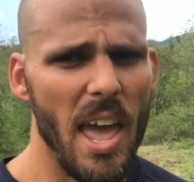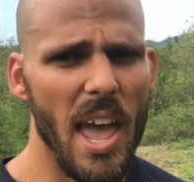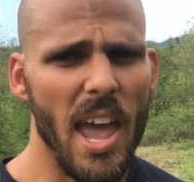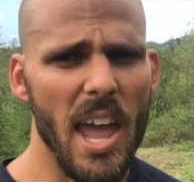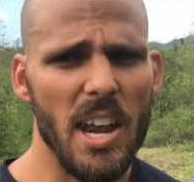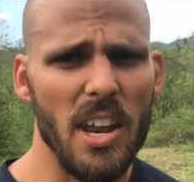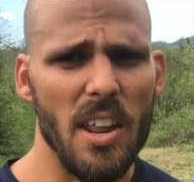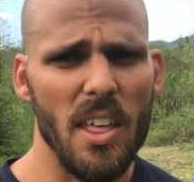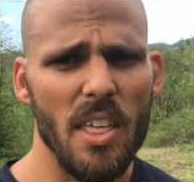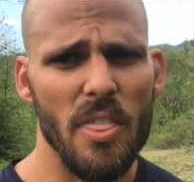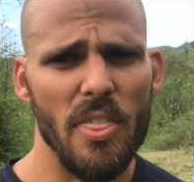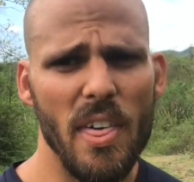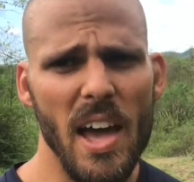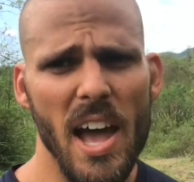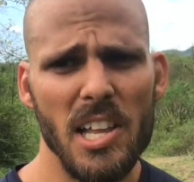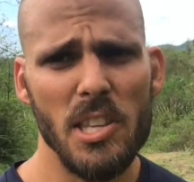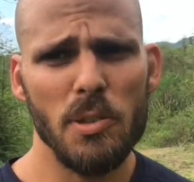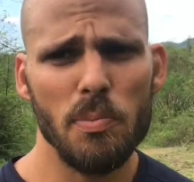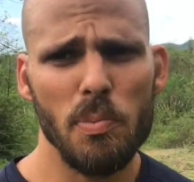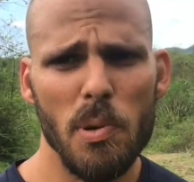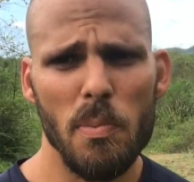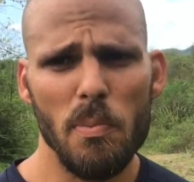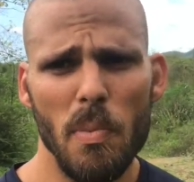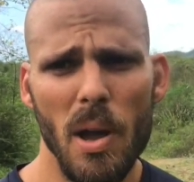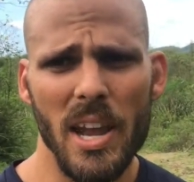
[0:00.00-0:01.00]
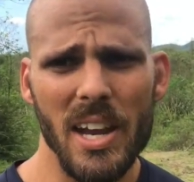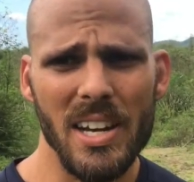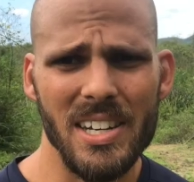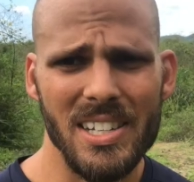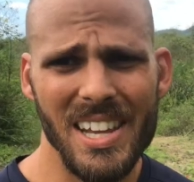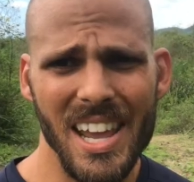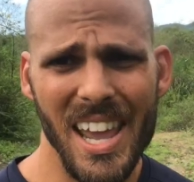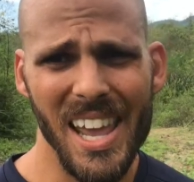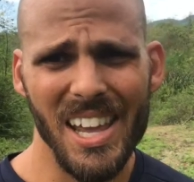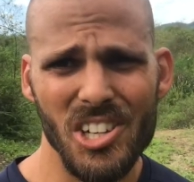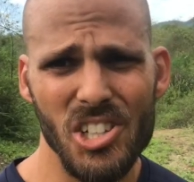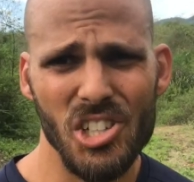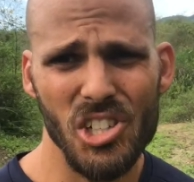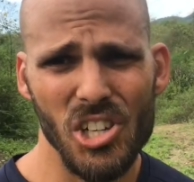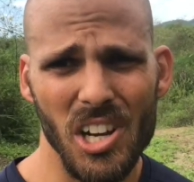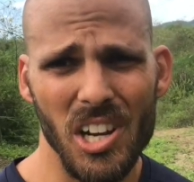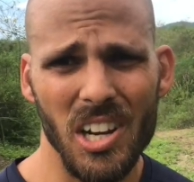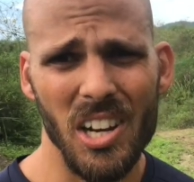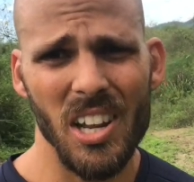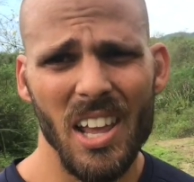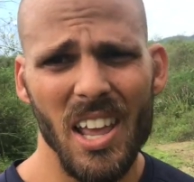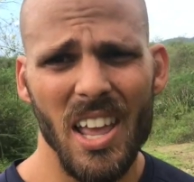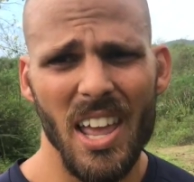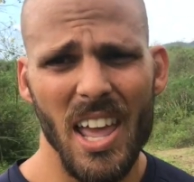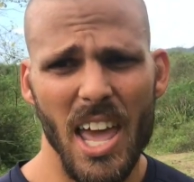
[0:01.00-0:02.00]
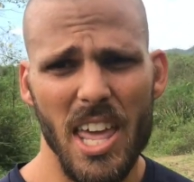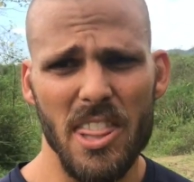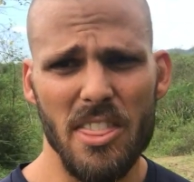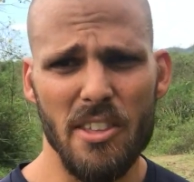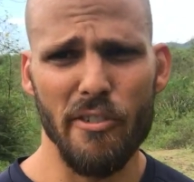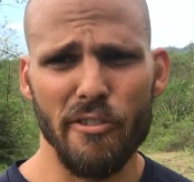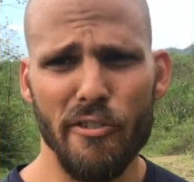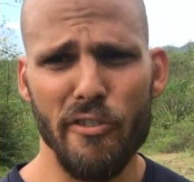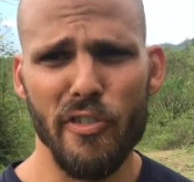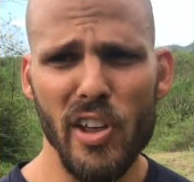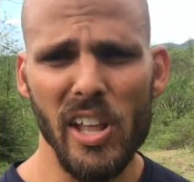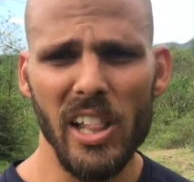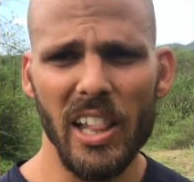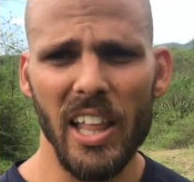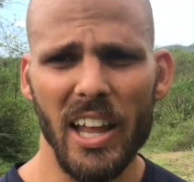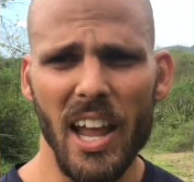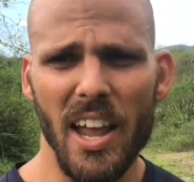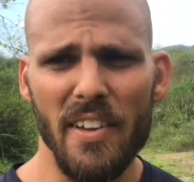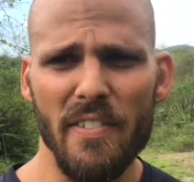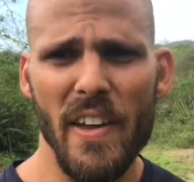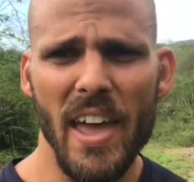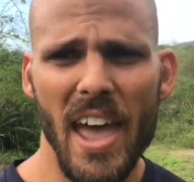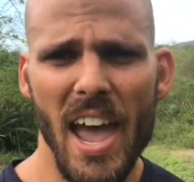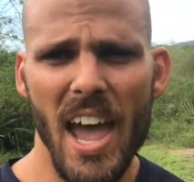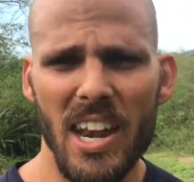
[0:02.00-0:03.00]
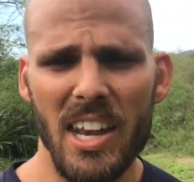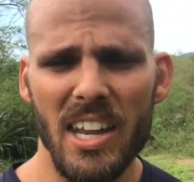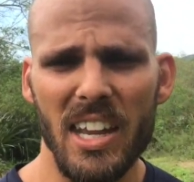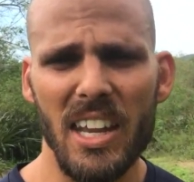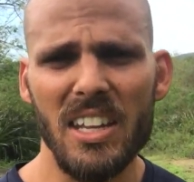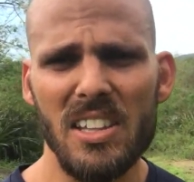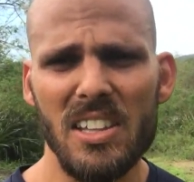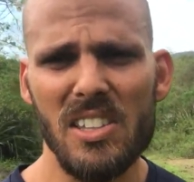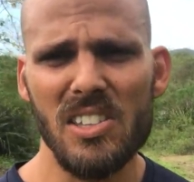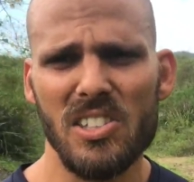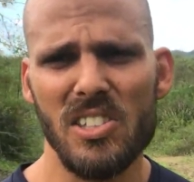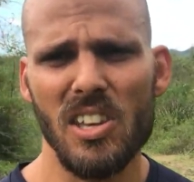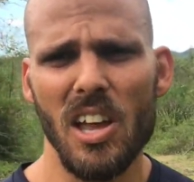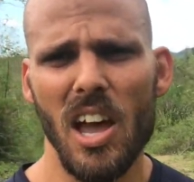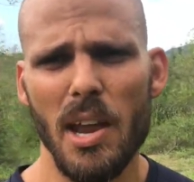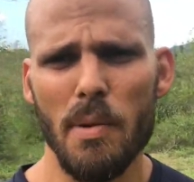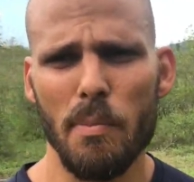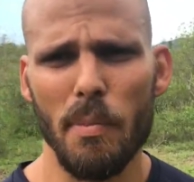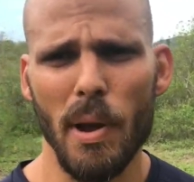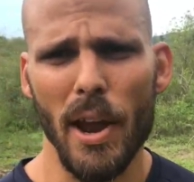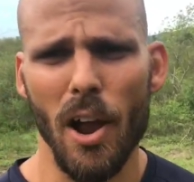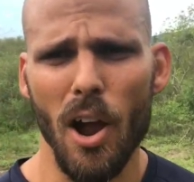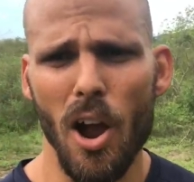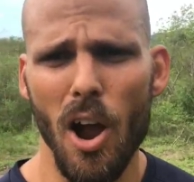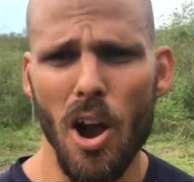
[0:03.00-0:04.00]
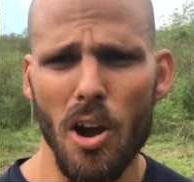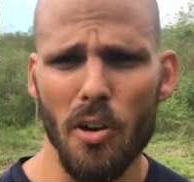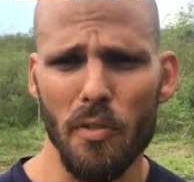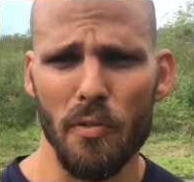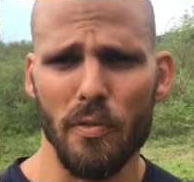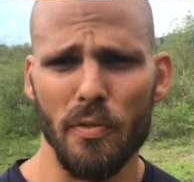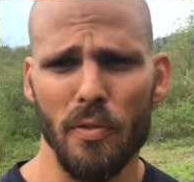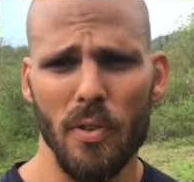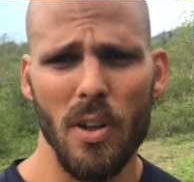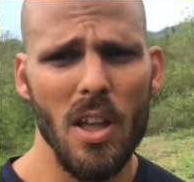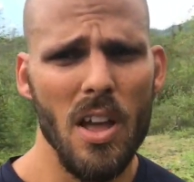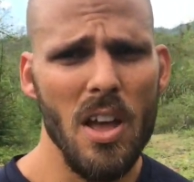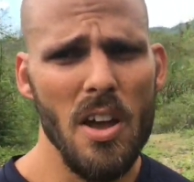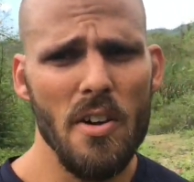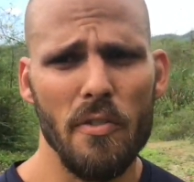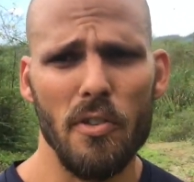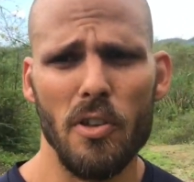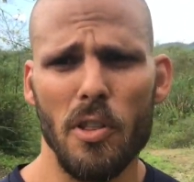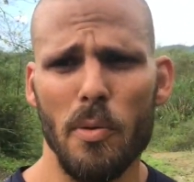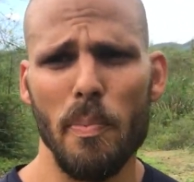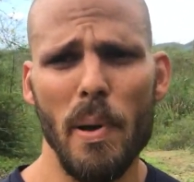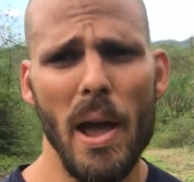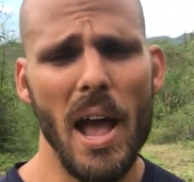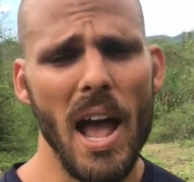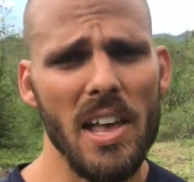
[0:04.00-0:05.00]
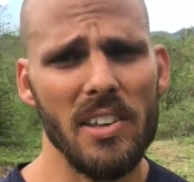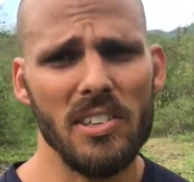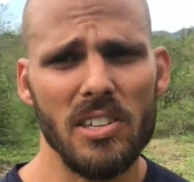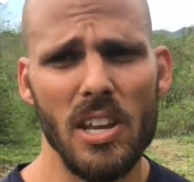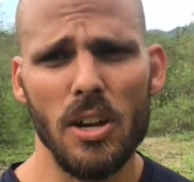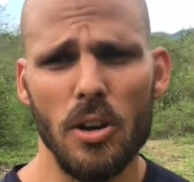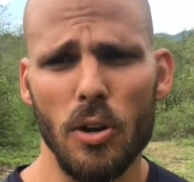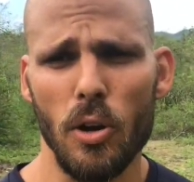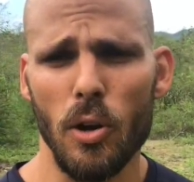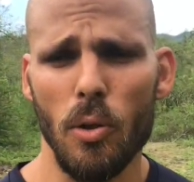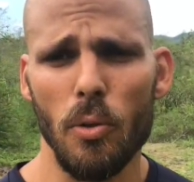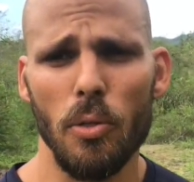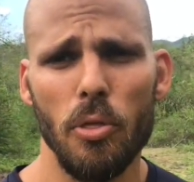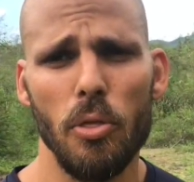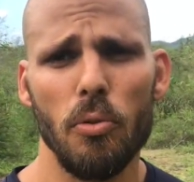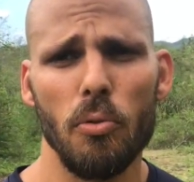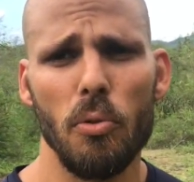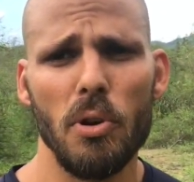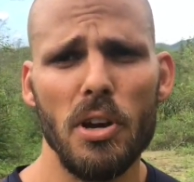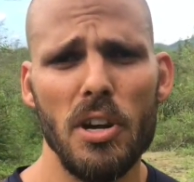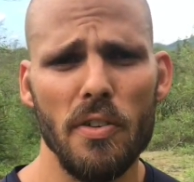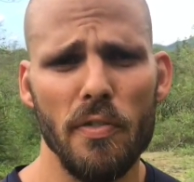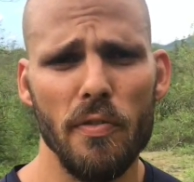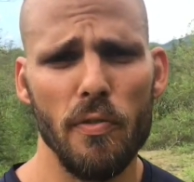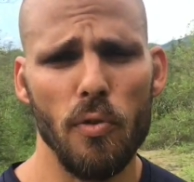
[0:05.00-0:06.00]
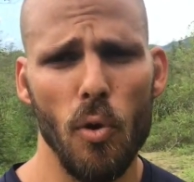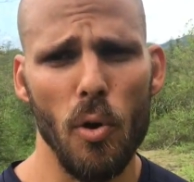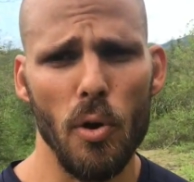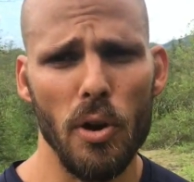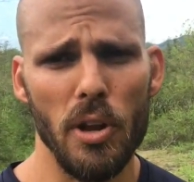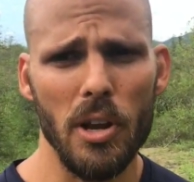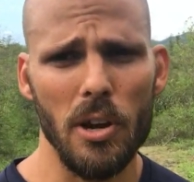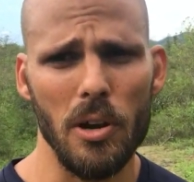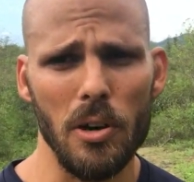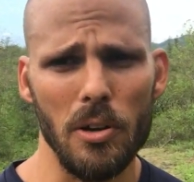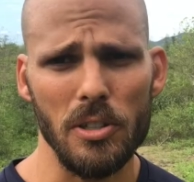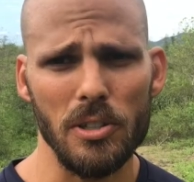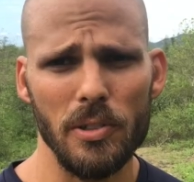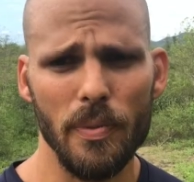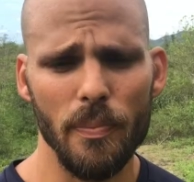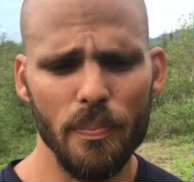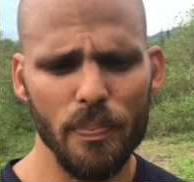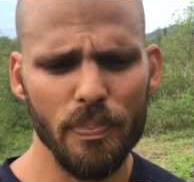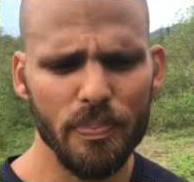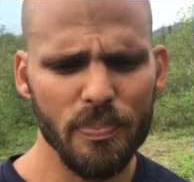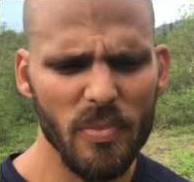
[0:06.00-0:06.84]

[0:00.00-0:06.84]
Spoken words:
And that's been my intention and the feeling I've had inside my heart for the past, I don't know, 3 to 4 years.